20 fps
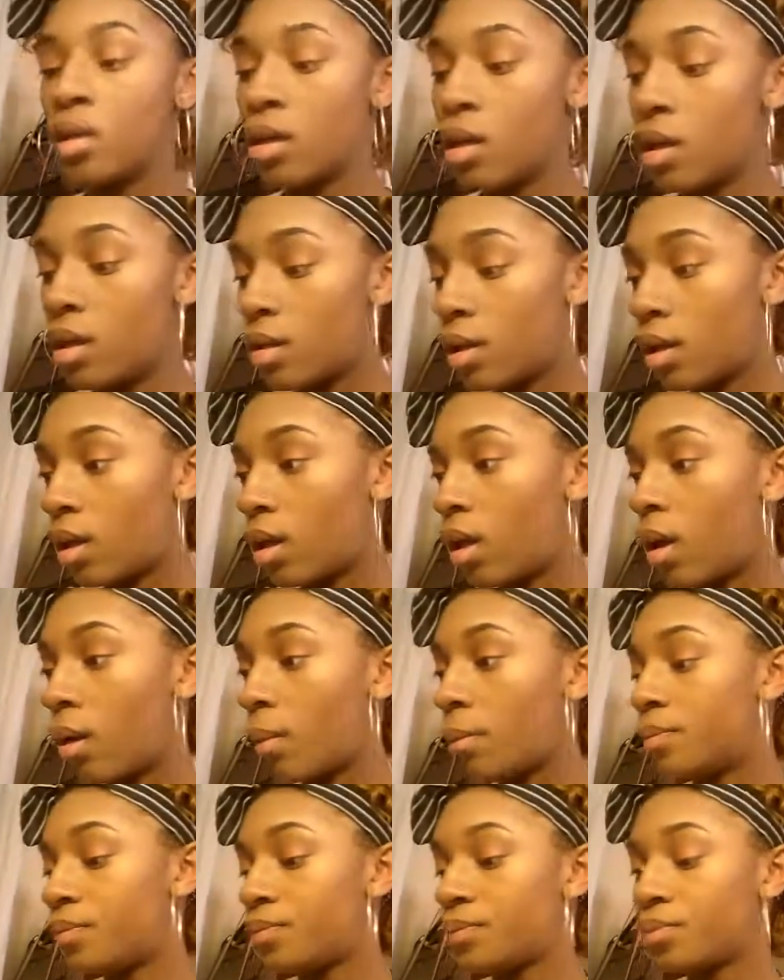And then
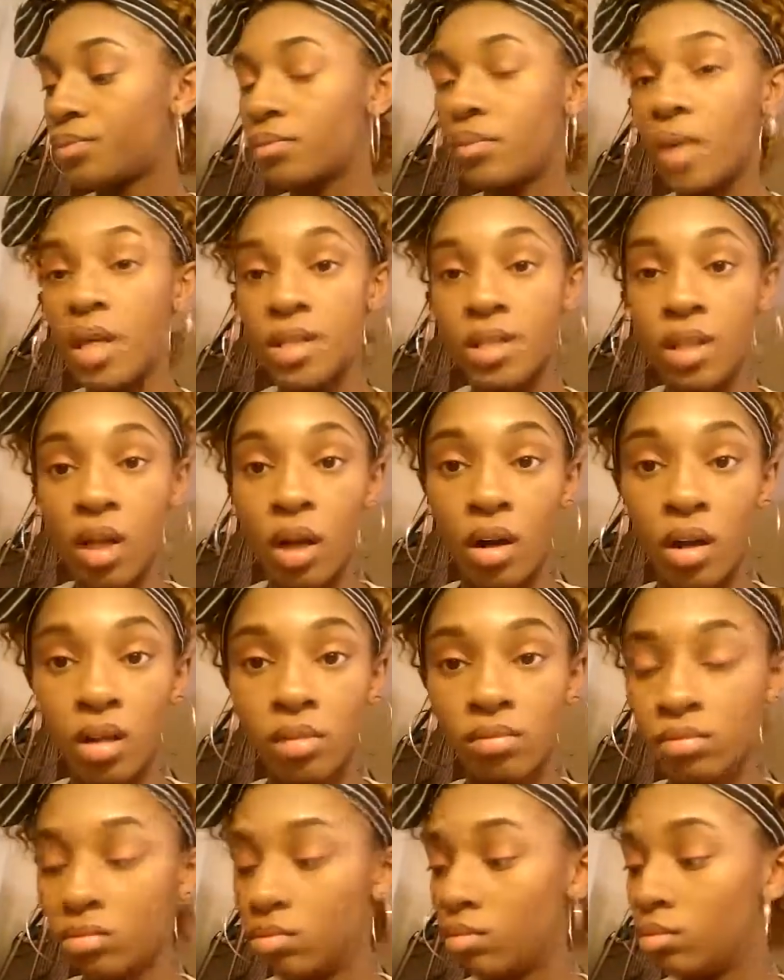mascara.
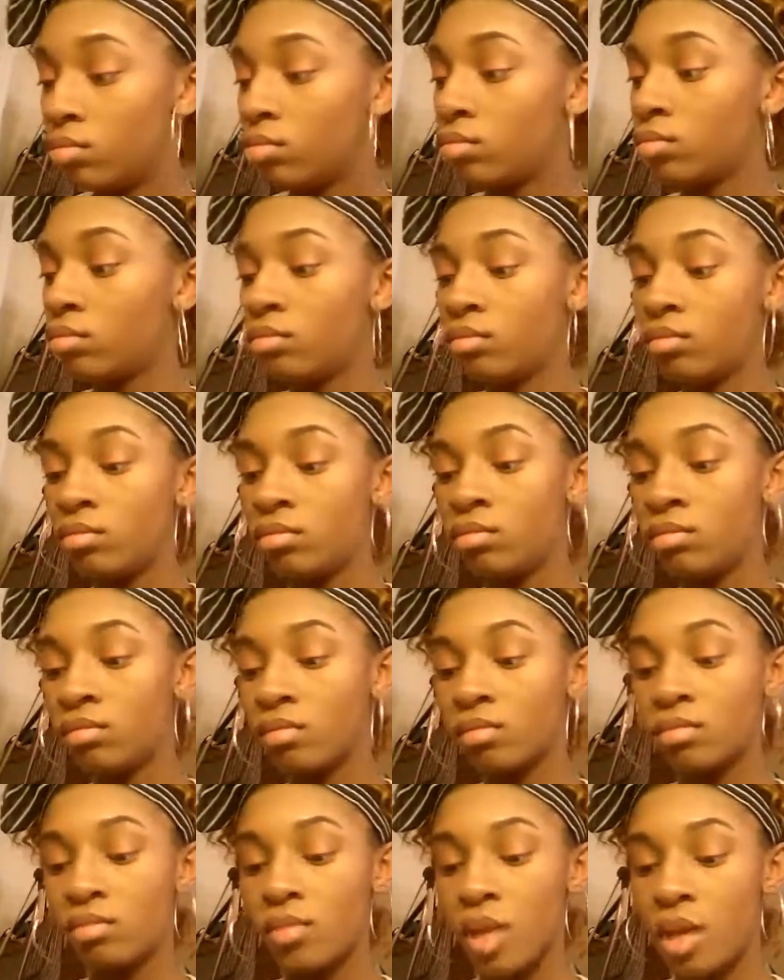
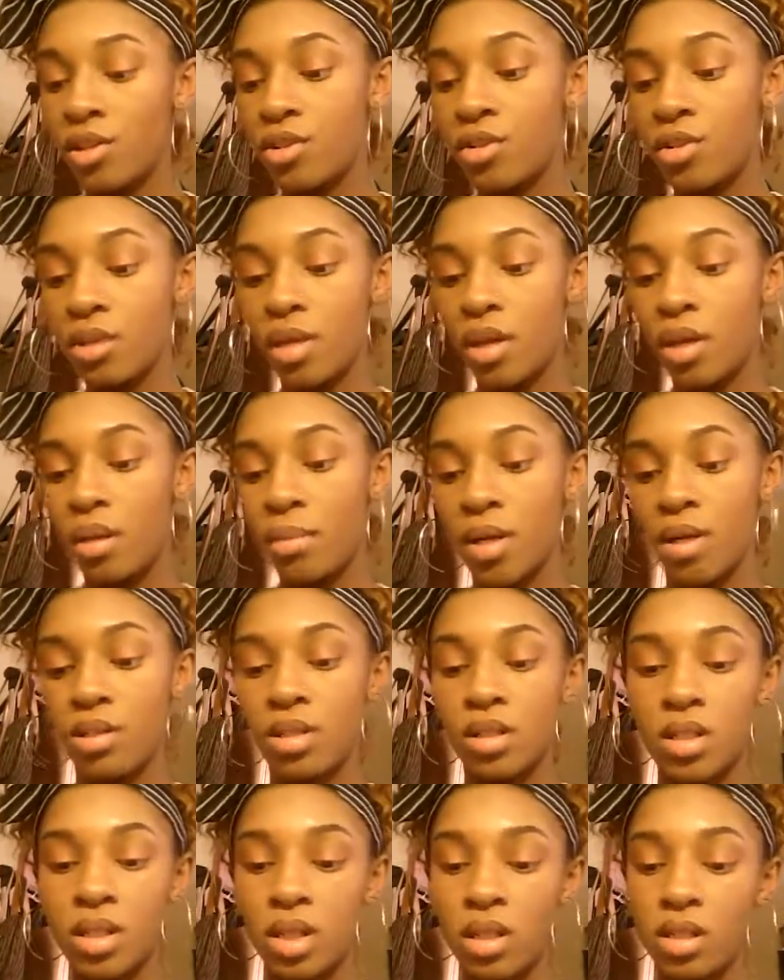I used the Better
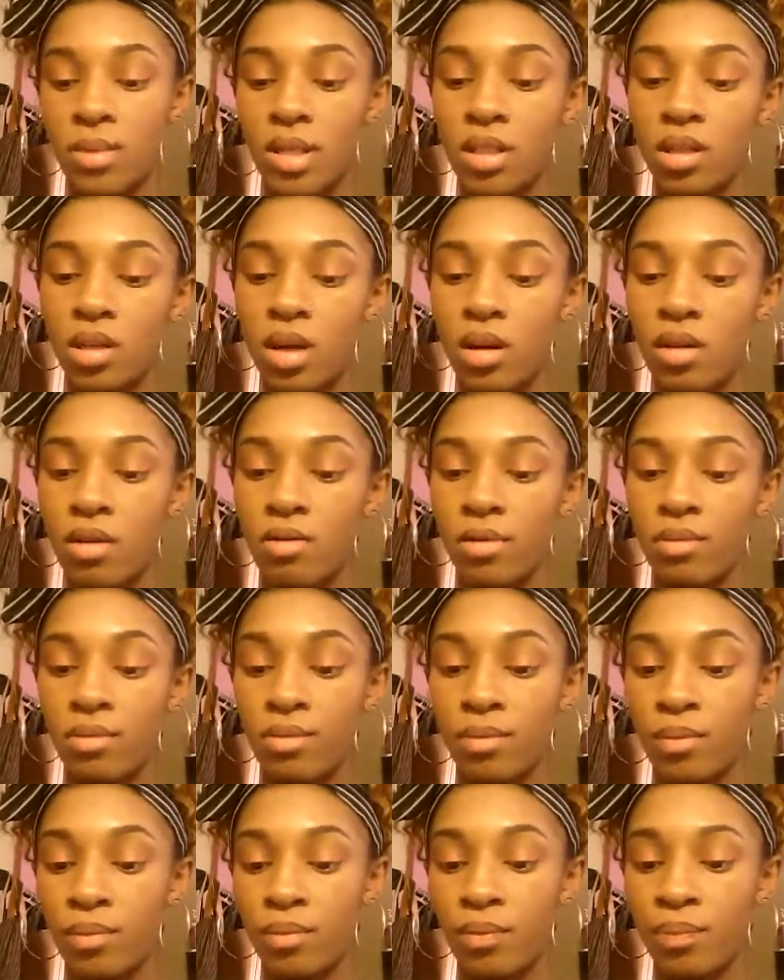Than Sex mascara
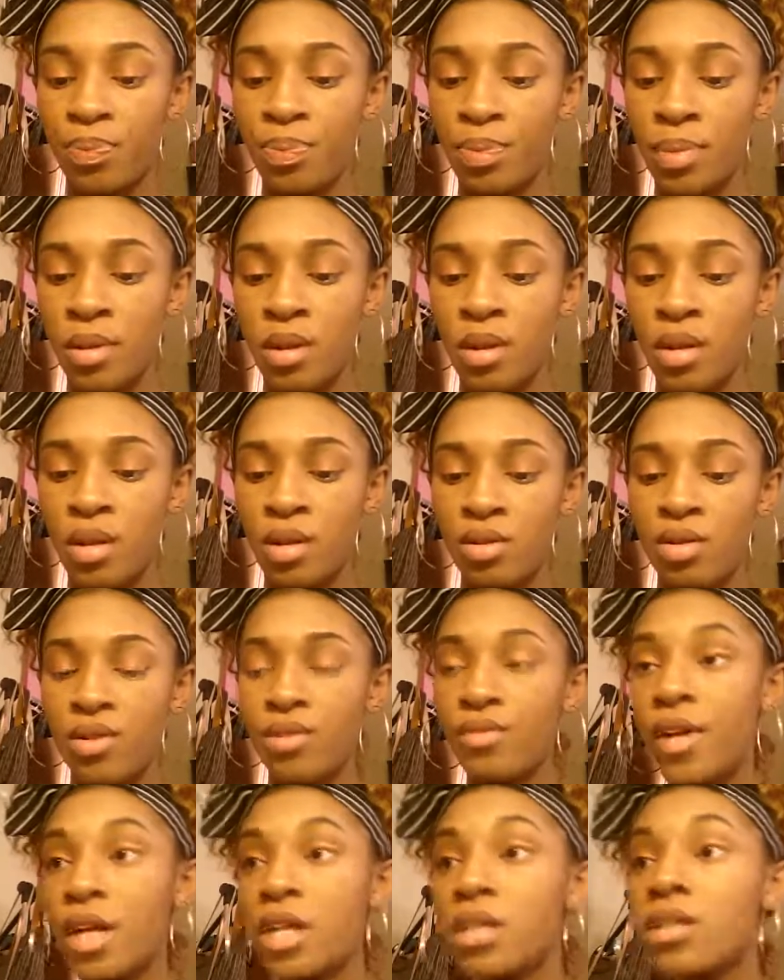from Too
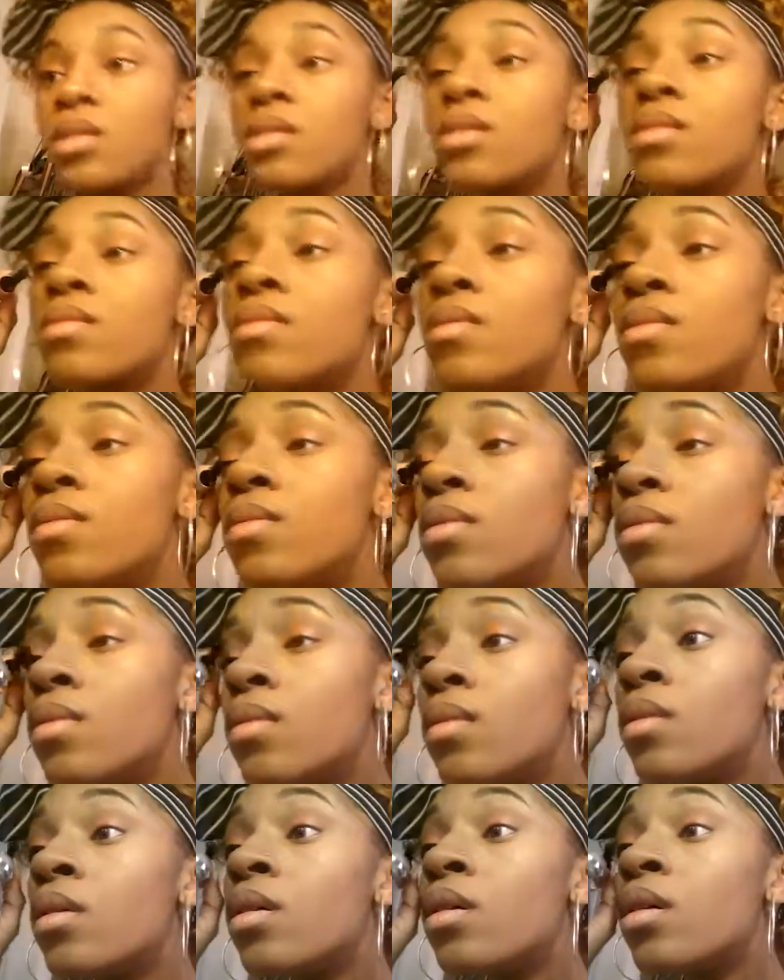Faced
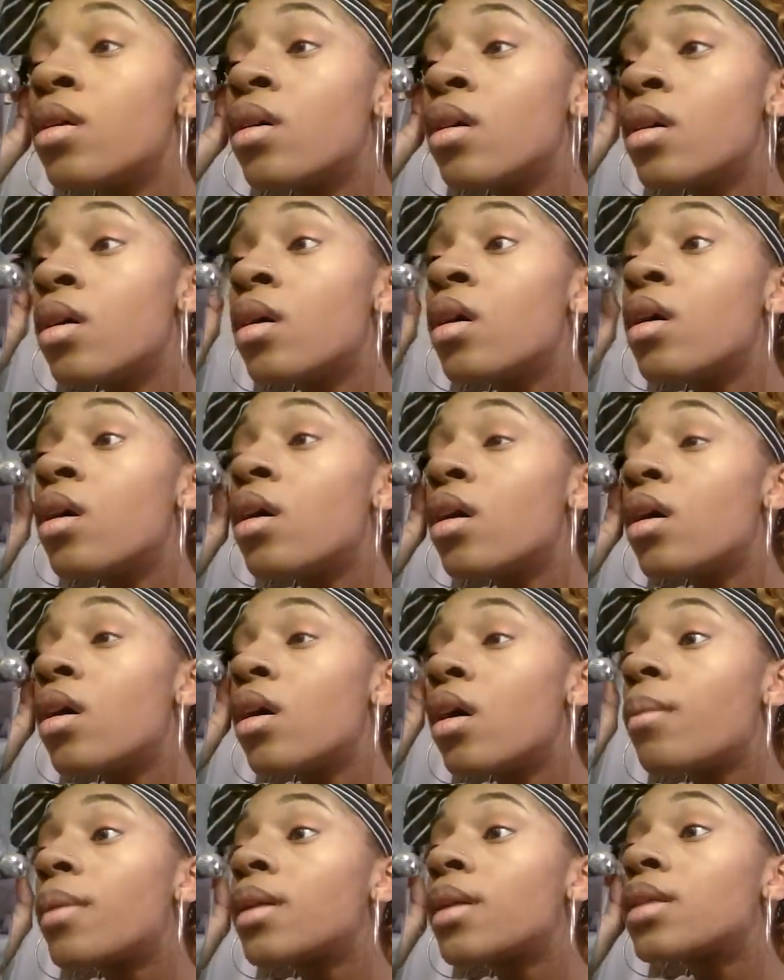
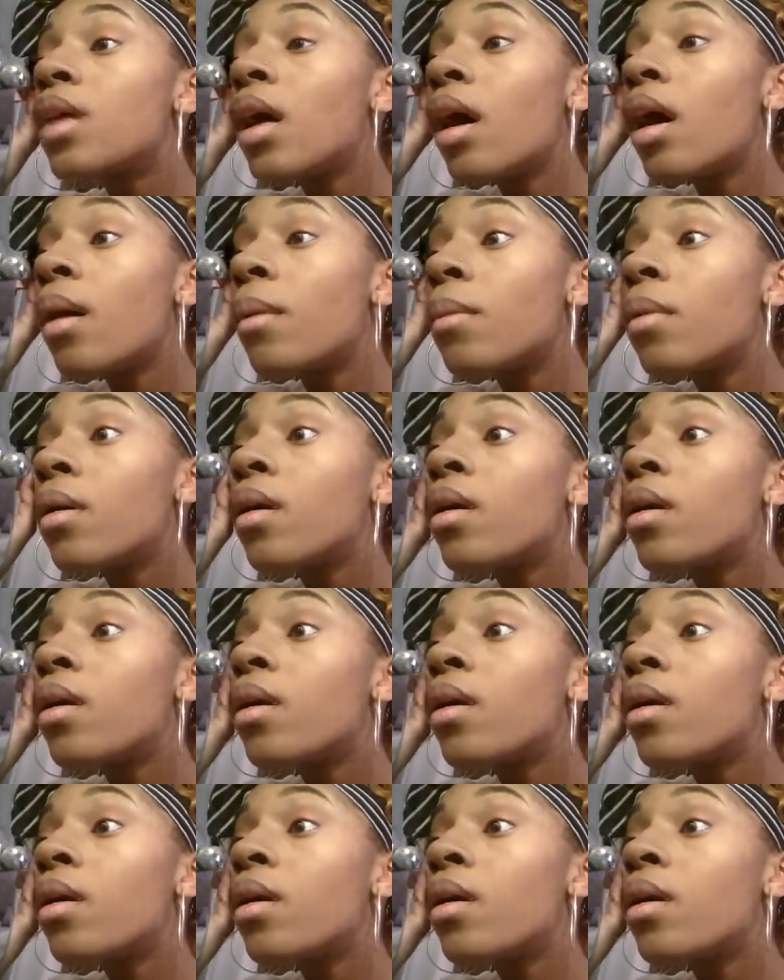on my top.